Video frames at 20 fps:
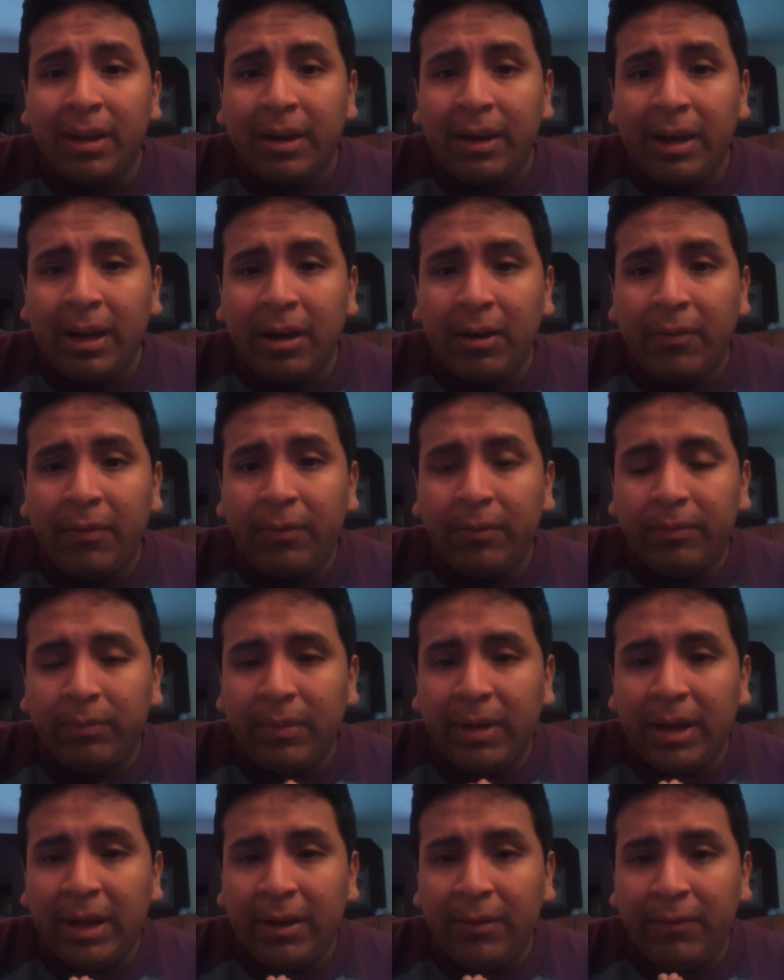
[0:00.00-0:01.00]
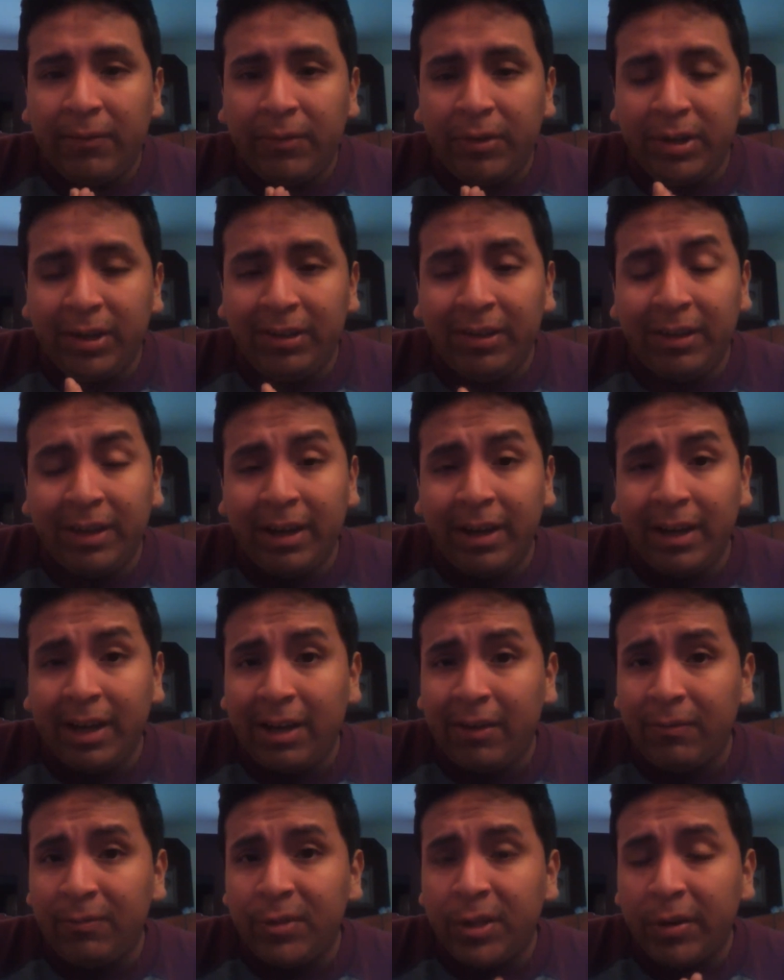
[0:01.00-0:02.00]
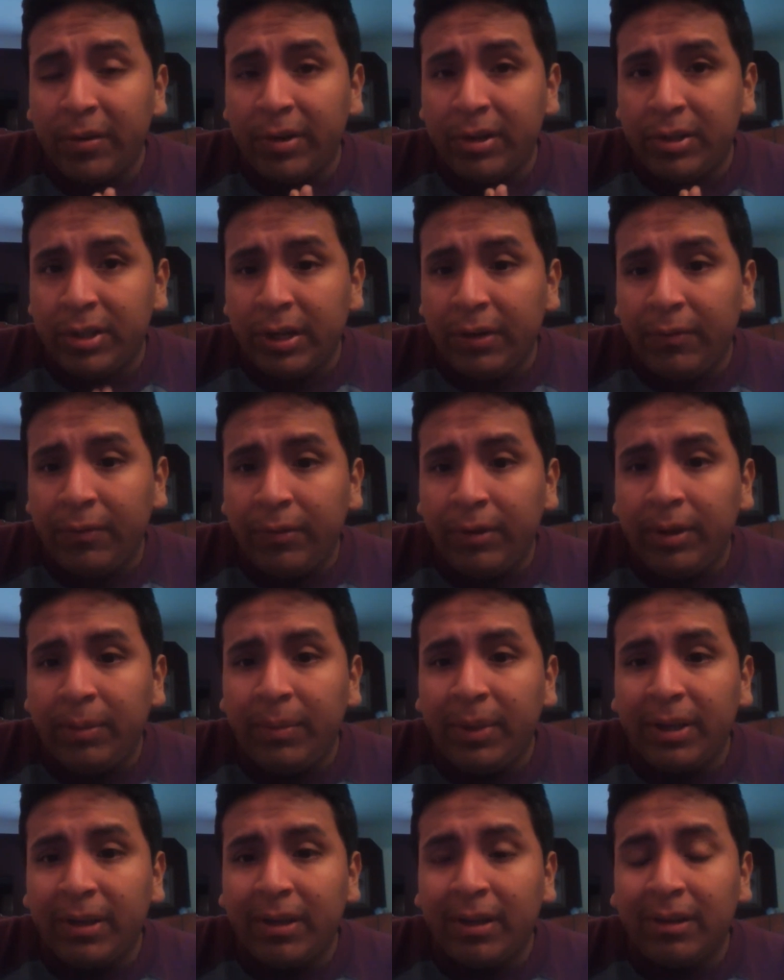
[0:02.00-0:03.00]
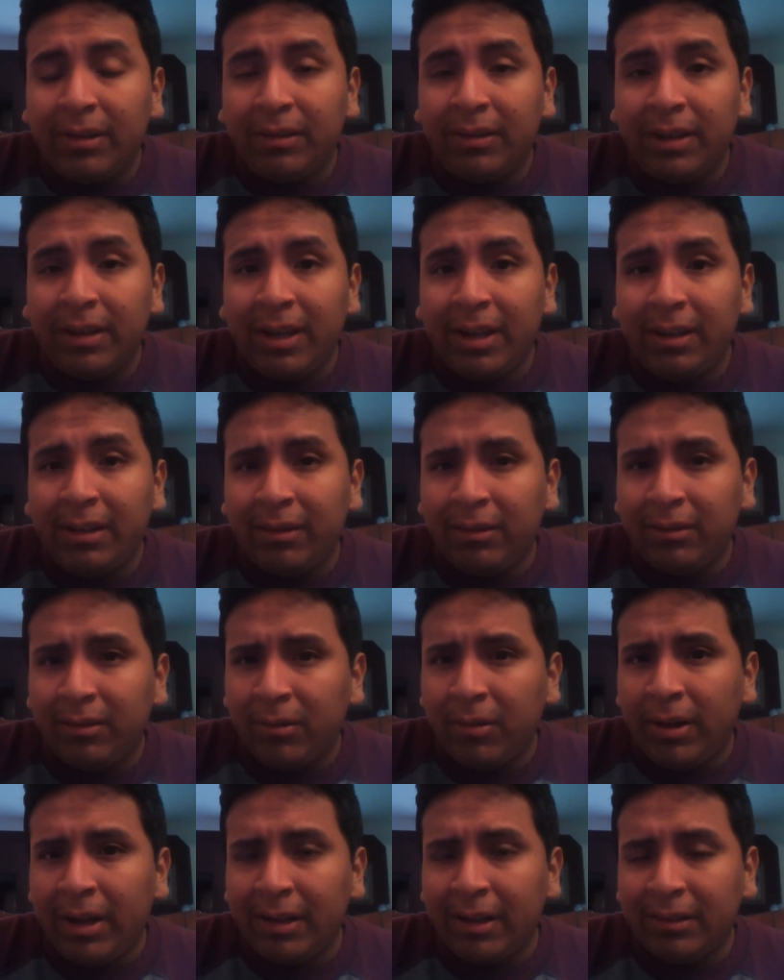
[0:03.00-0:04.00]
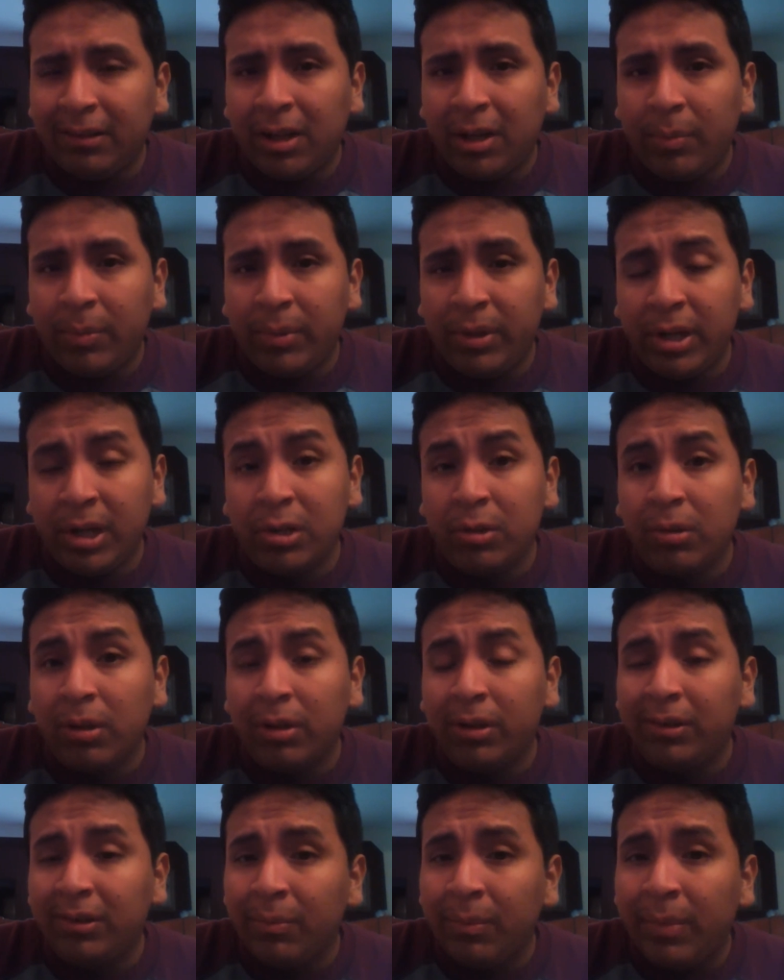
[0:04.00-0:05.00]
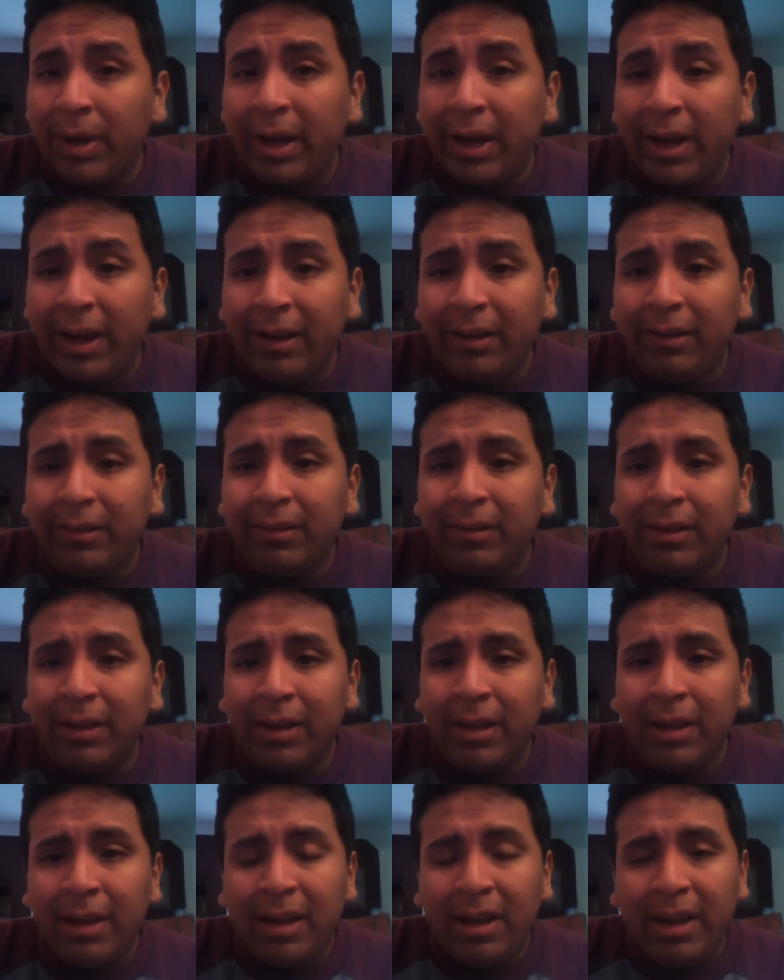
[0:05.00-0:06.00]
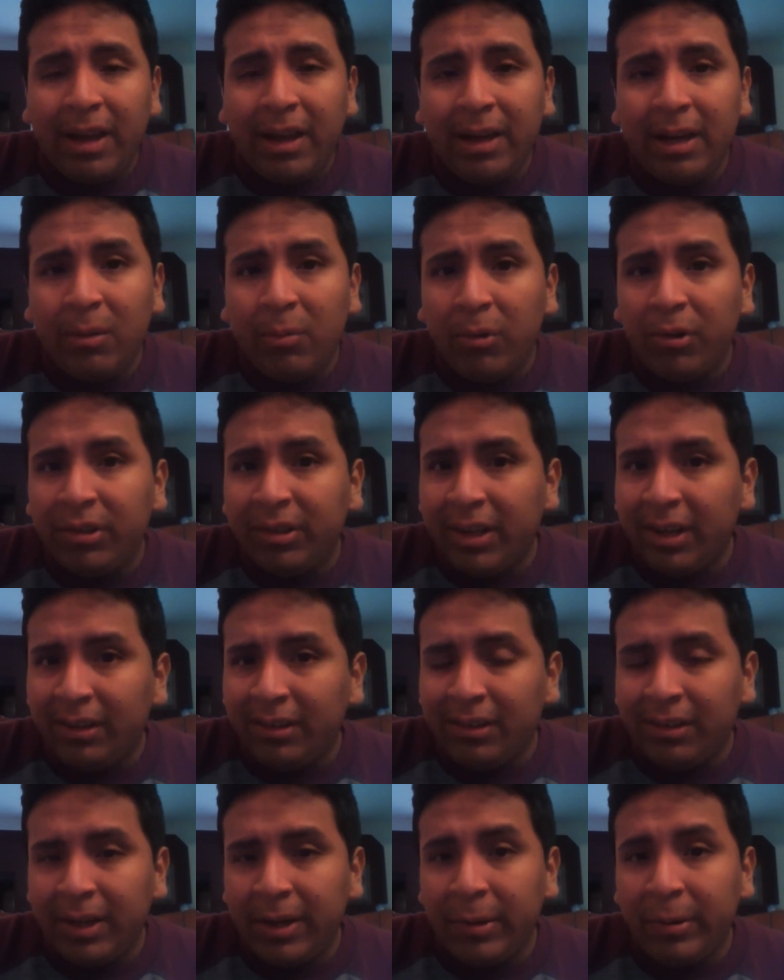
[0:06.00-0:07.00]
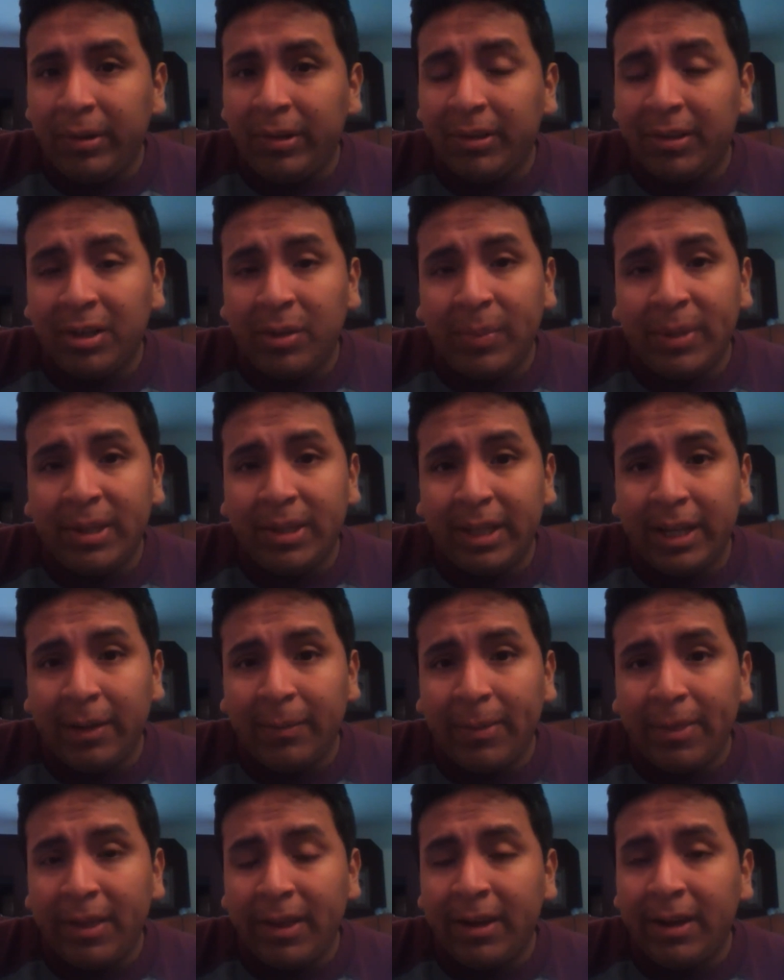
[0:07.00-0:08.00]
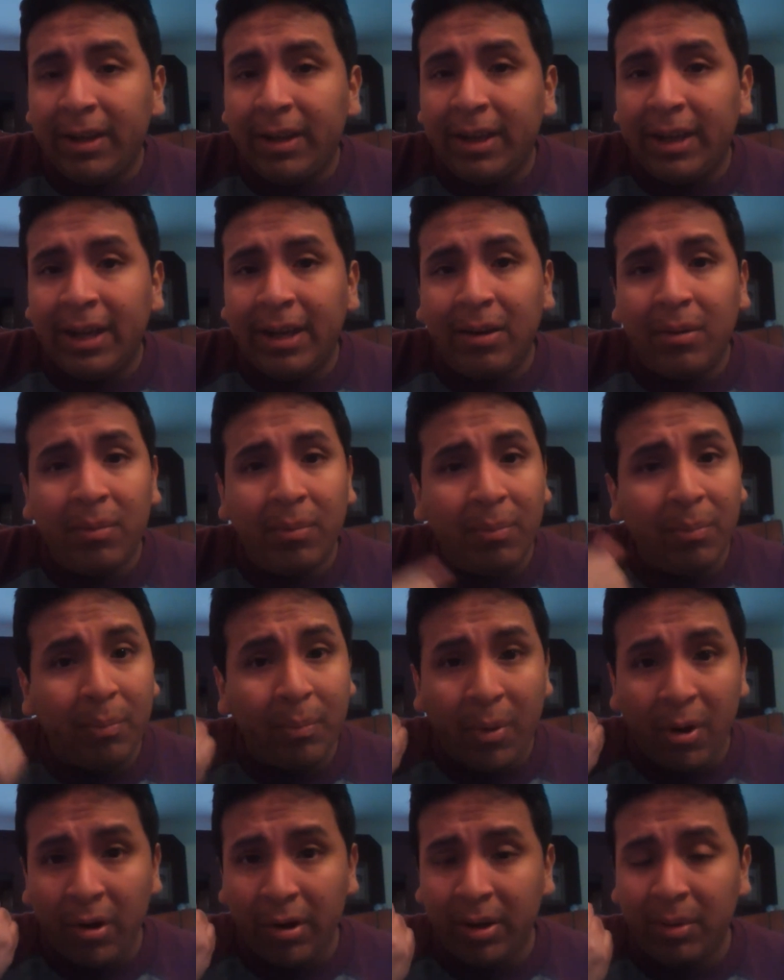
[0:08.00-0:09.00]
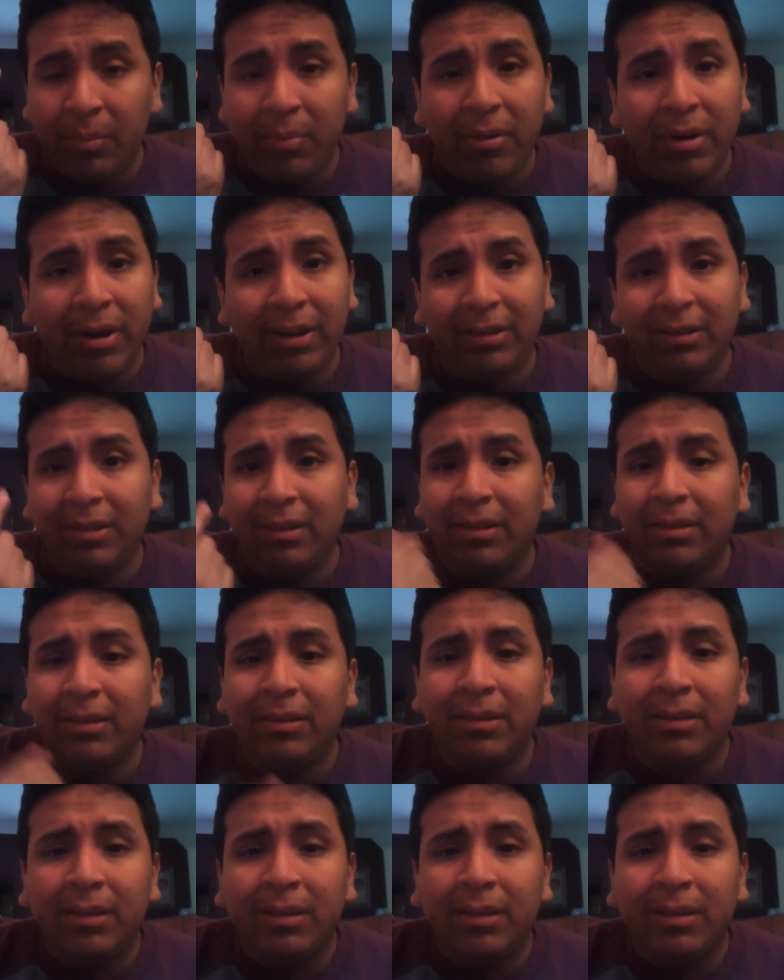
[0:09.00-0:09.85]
Now, for DC United, I have Jared Jeffrey because the kid still has a lot of potential, at least in my eyes. And at worst case scenario, he's going to be depth and again, bargain pricing.